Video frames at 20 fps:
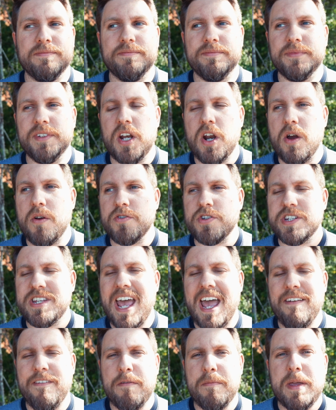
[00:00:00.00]
you know, just
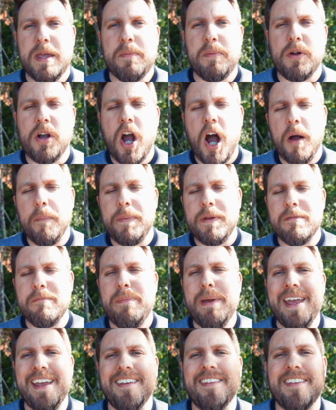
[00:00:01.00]
having people copy and
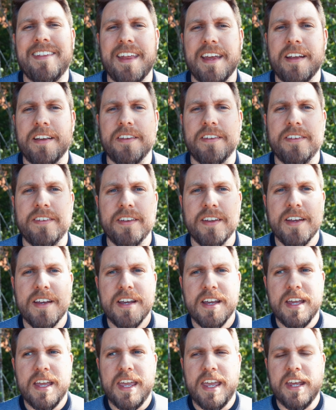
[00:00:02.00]
paste things
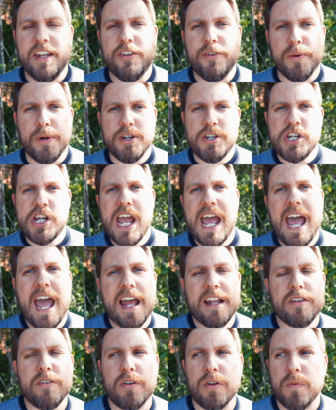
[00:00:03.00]
into a
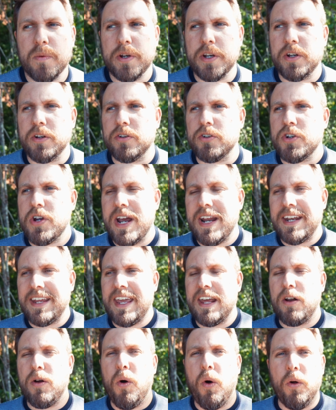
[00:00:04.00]
chat or when you're trying to
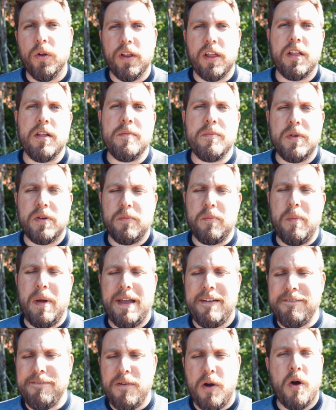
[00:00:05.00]
get a hold of them by
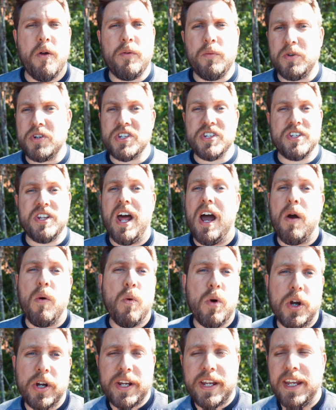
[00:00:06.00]
phone, which is not
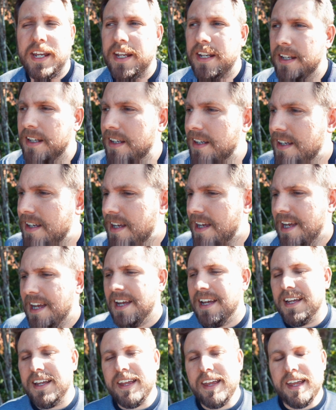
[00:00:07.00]
working,
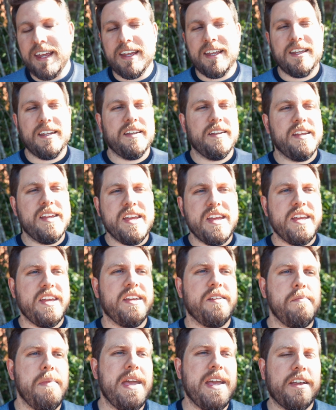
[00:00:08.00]

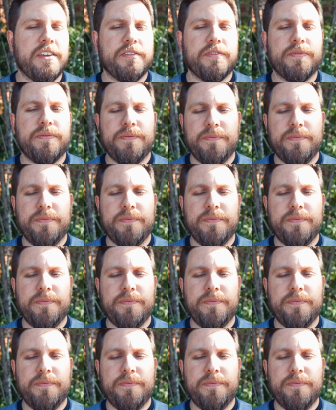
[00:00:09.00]
it makes